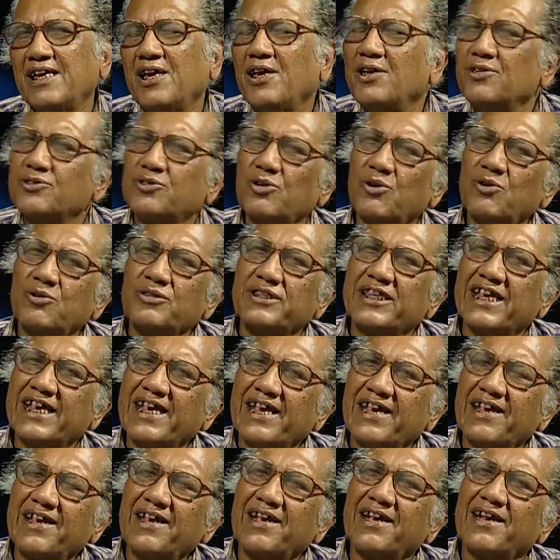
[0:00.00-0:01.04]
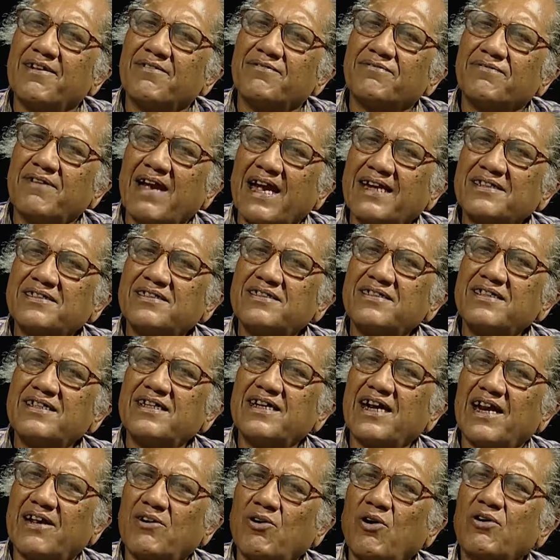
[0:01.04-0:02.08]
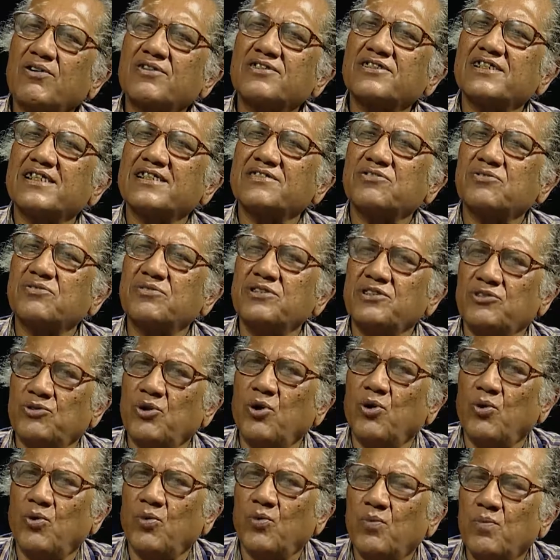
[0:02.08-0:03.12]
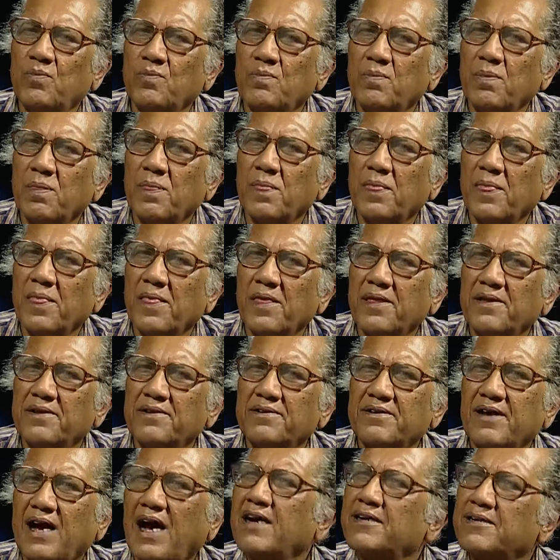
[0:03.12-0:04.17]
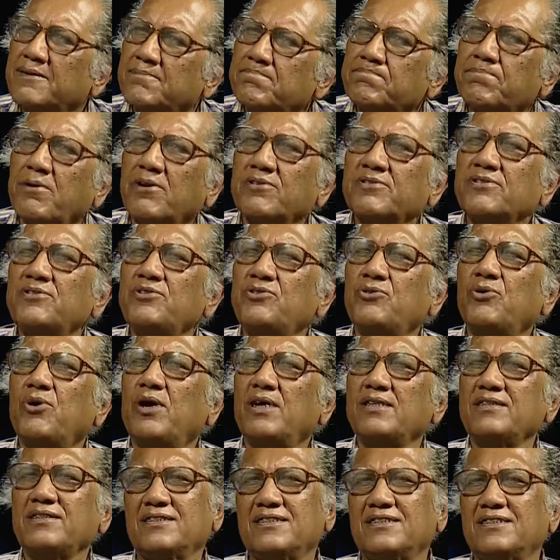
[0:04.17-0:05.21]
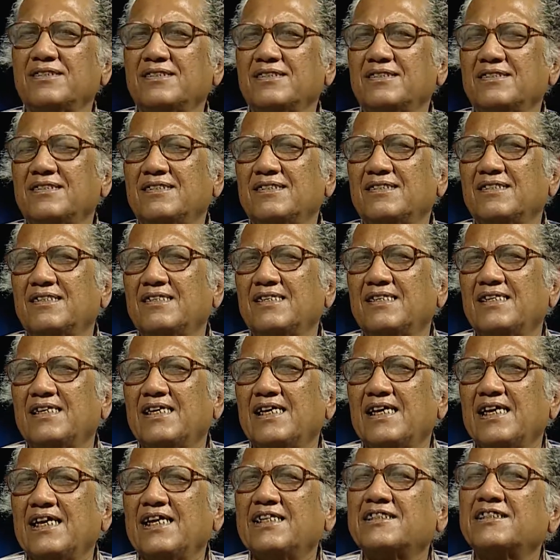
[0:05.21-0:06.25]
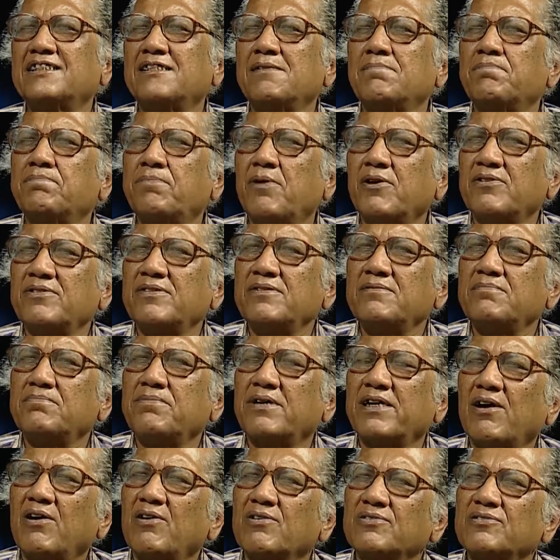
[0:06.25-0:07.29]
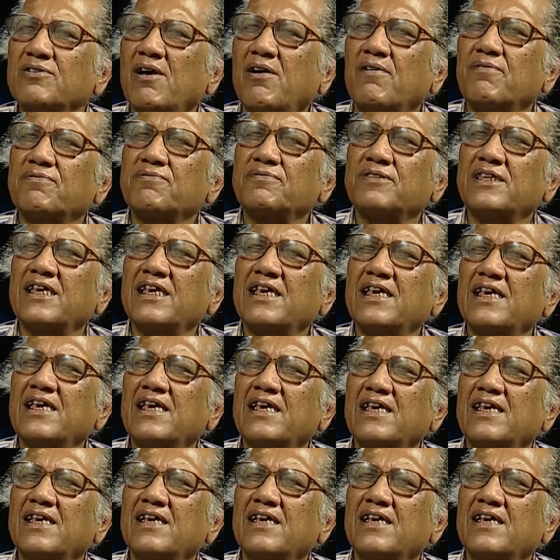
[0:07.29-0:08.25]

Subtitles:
So the factory records, as we know, are important to us. It's important because of the